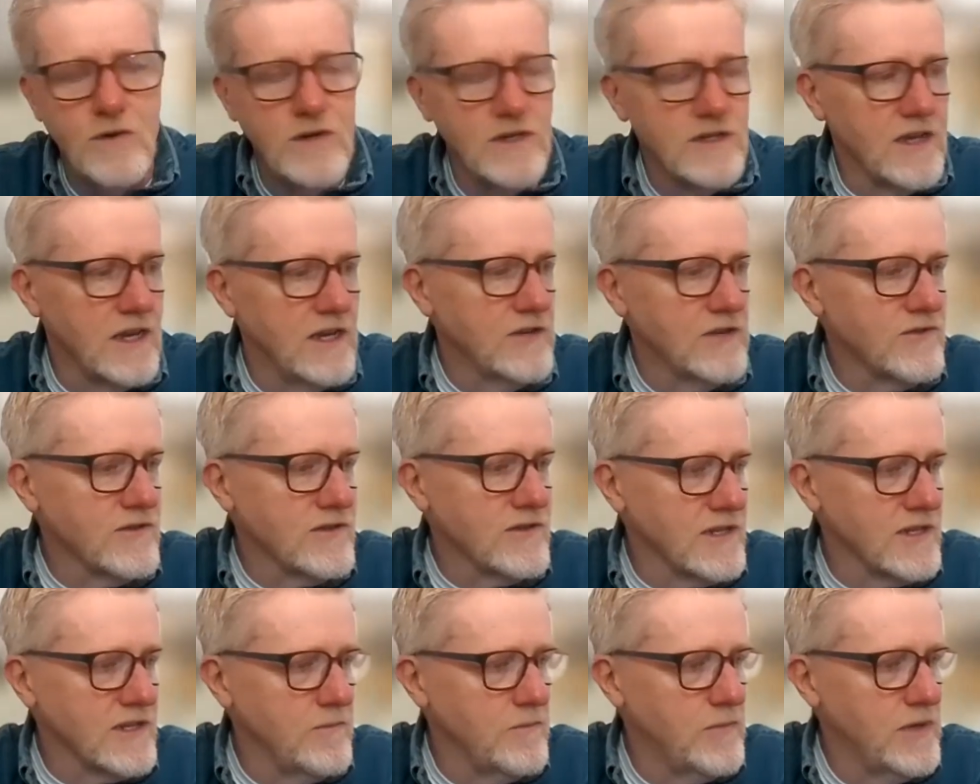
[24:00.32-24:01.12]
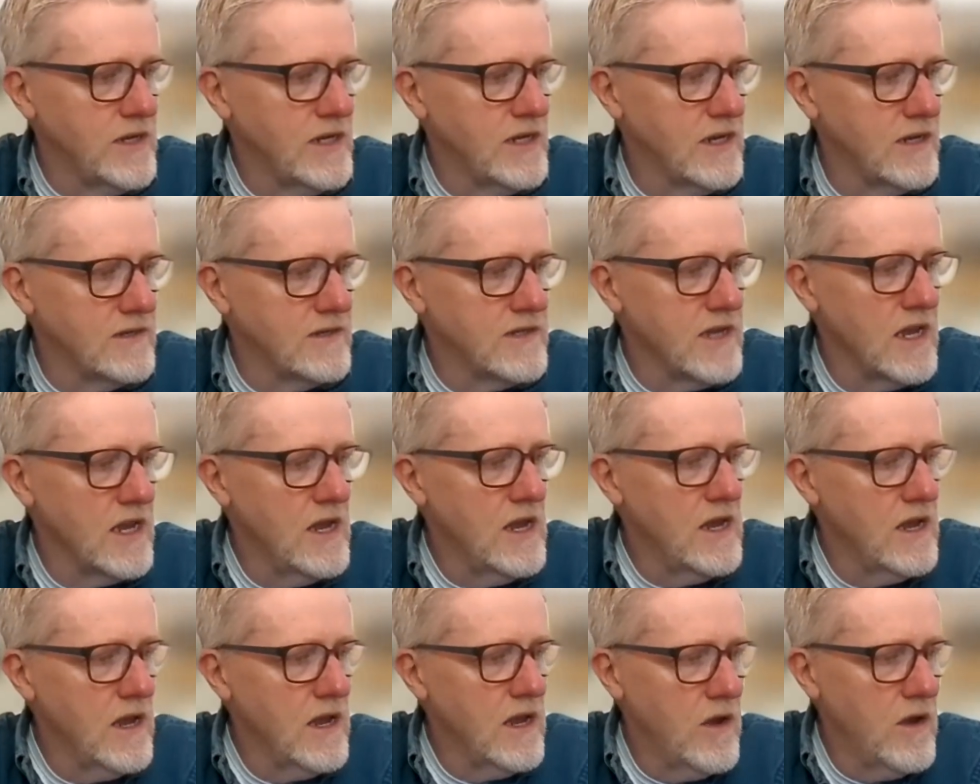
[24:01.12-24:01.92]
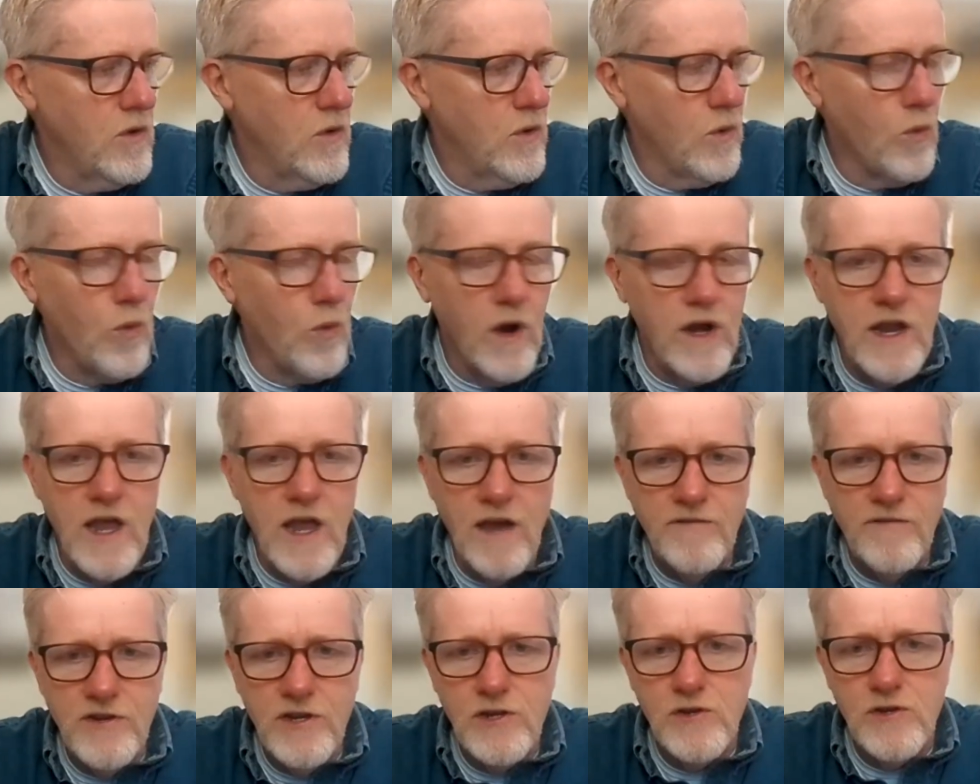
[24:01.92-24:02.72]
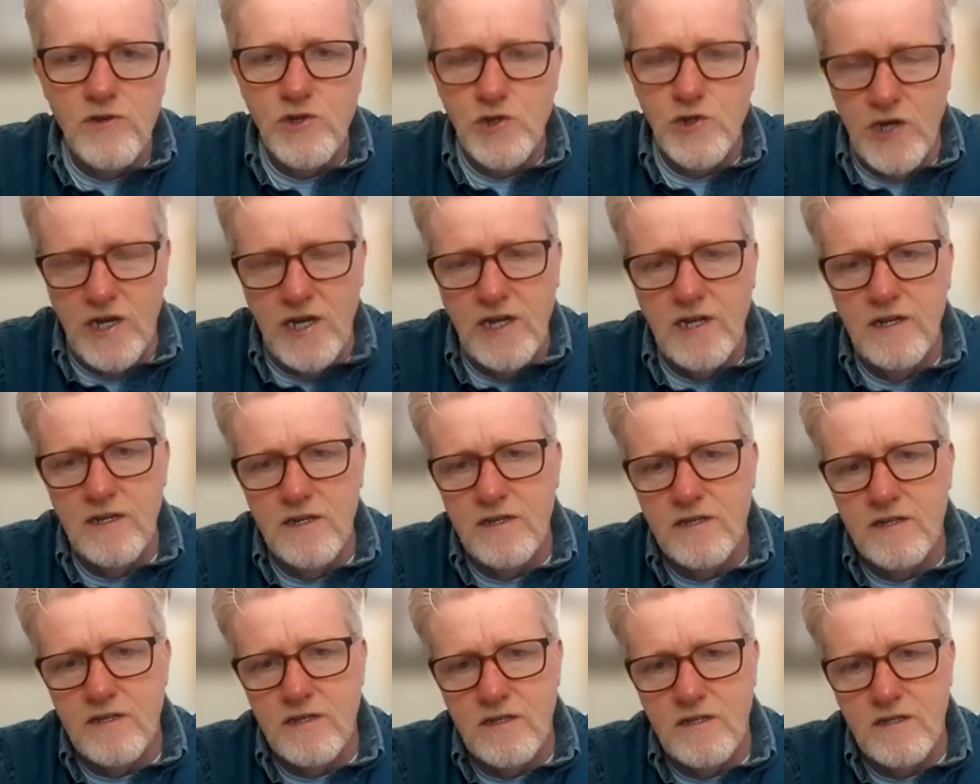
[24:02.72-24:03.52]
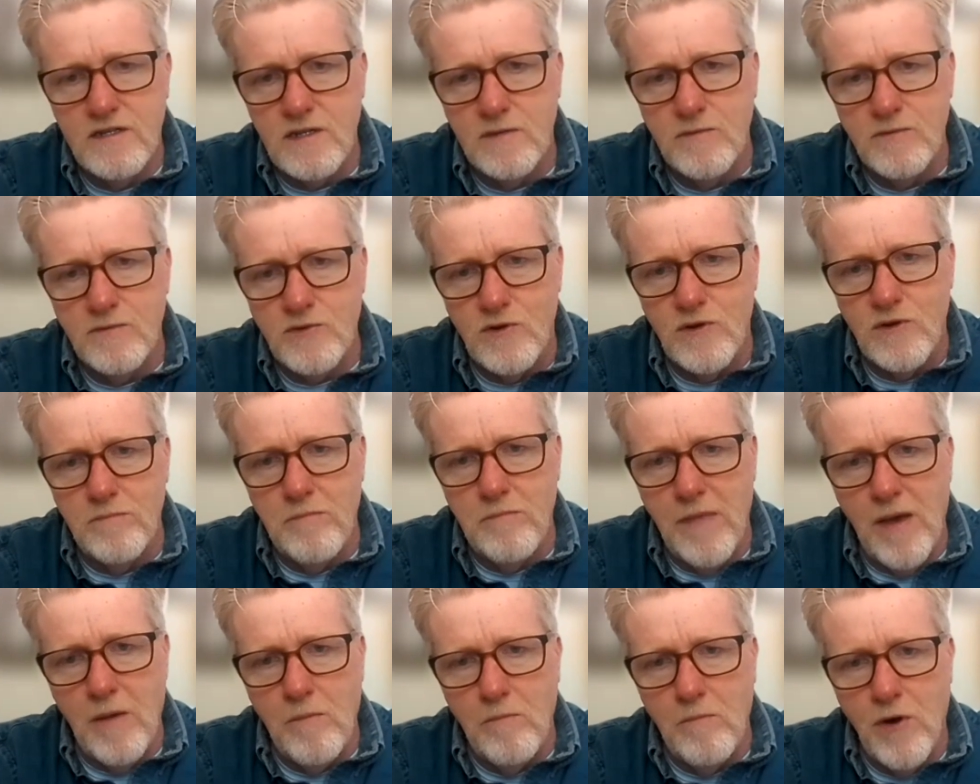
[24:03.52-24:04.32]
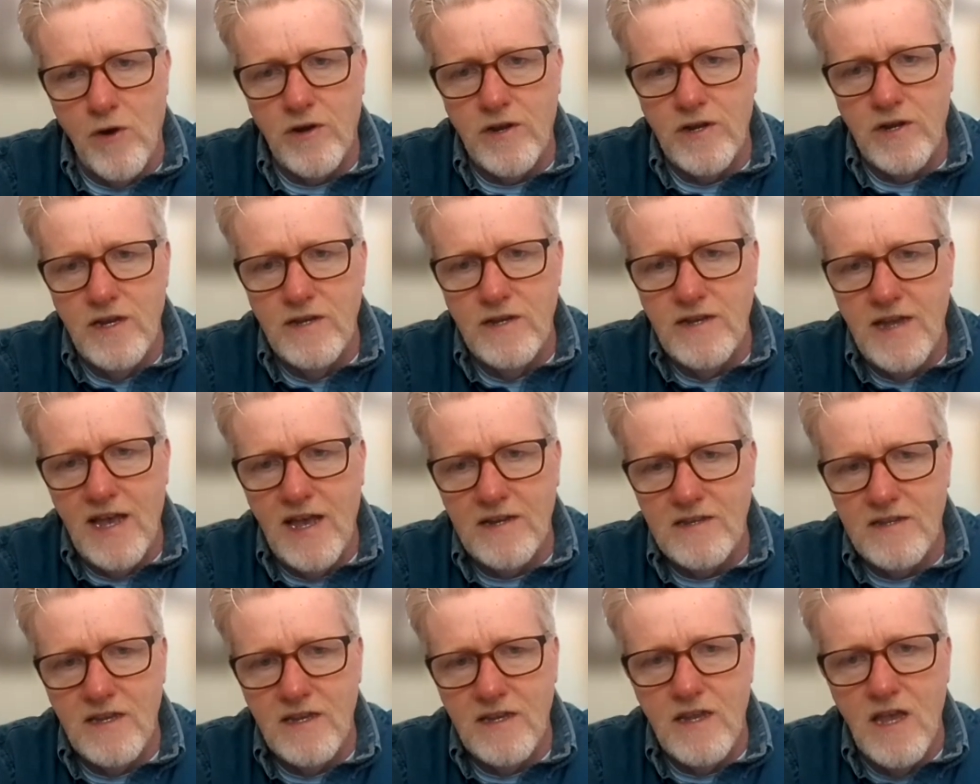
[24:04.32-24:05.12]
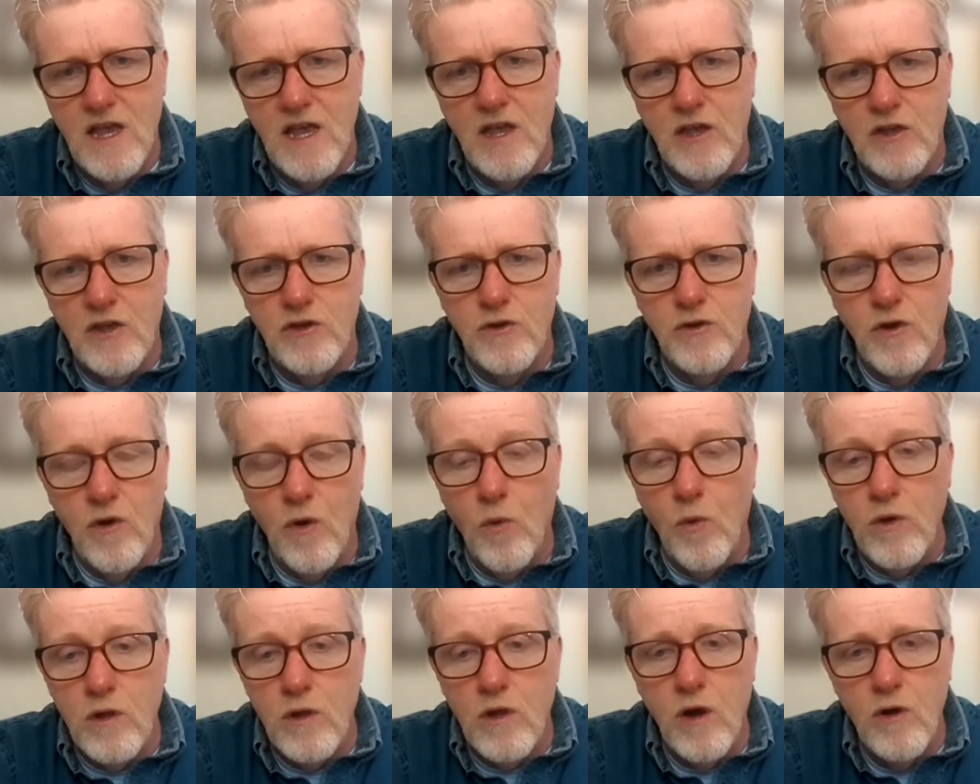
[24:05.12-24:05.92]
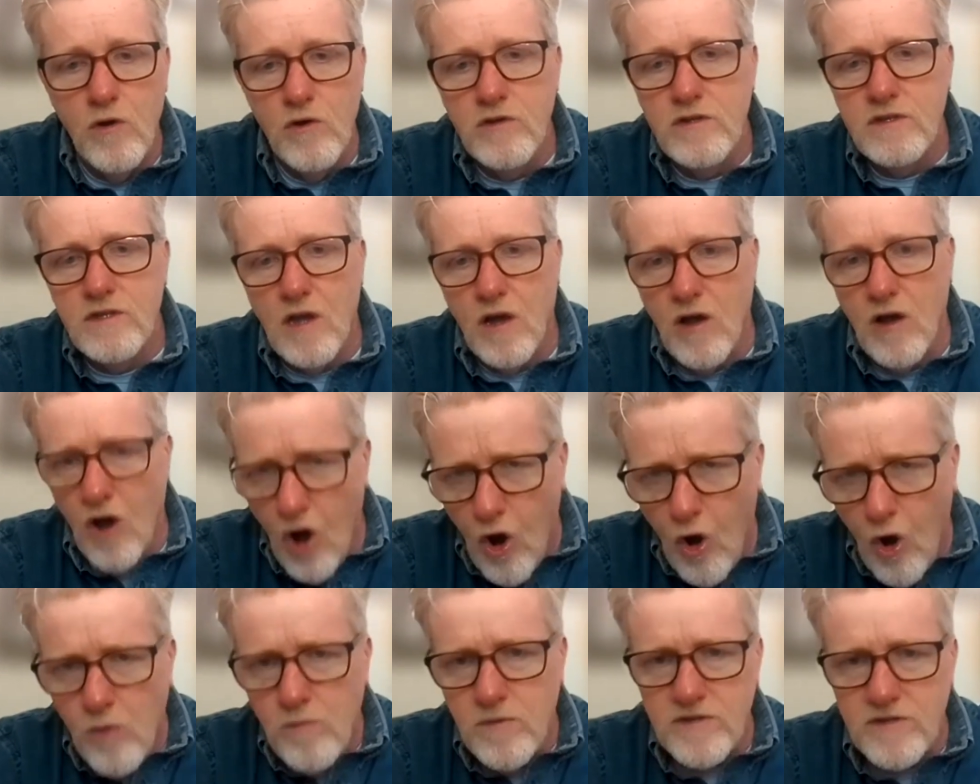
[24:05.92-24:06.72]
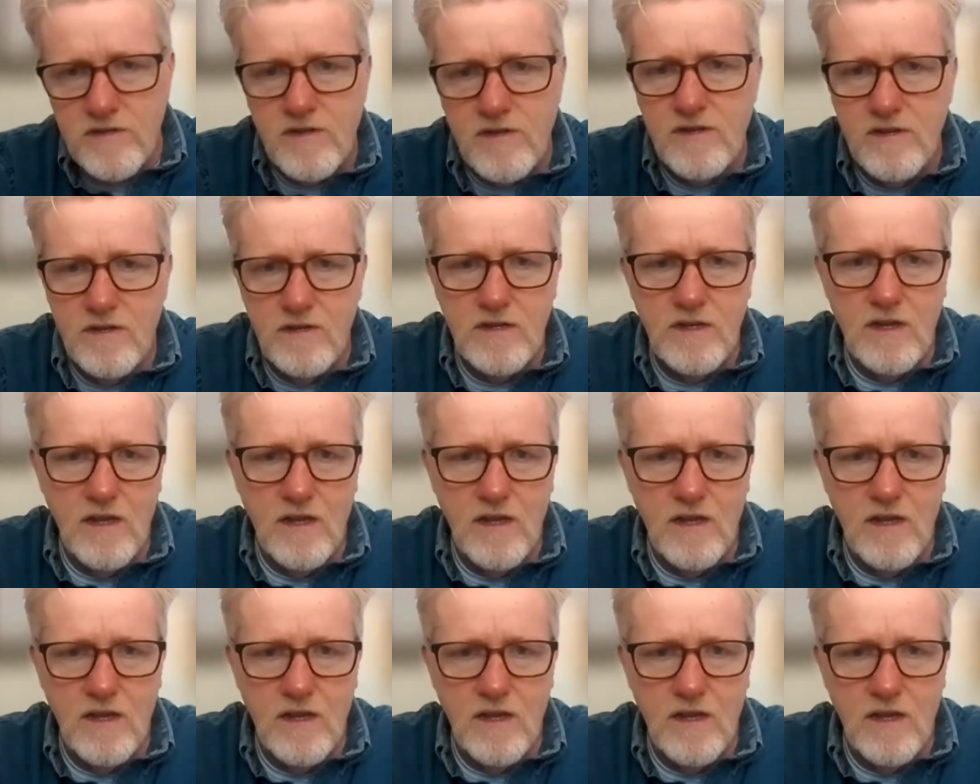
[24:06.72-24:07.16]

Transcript: always interesting because whenever you change some sort of marketing tactic, you will always almost